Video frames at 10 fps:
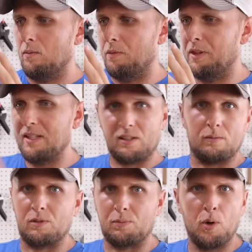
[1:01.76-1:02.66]

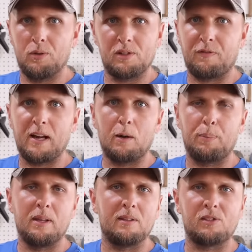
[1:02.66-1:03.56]
this smokeless fire
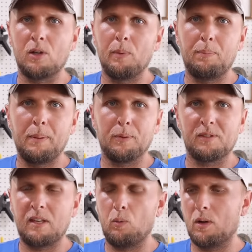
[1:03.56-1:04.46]
pit that so many people
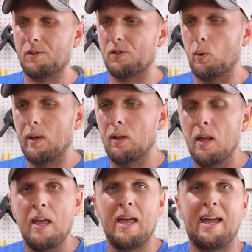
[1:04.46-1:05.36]
say works so
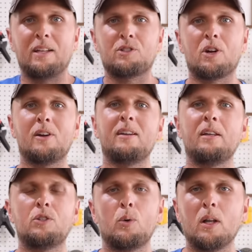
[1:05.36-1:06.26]
well and turn it
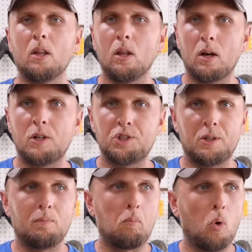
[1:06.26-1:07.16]
into a
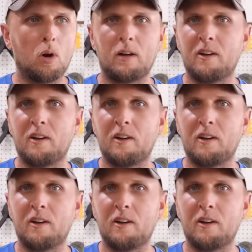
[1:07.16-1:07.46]
larger, more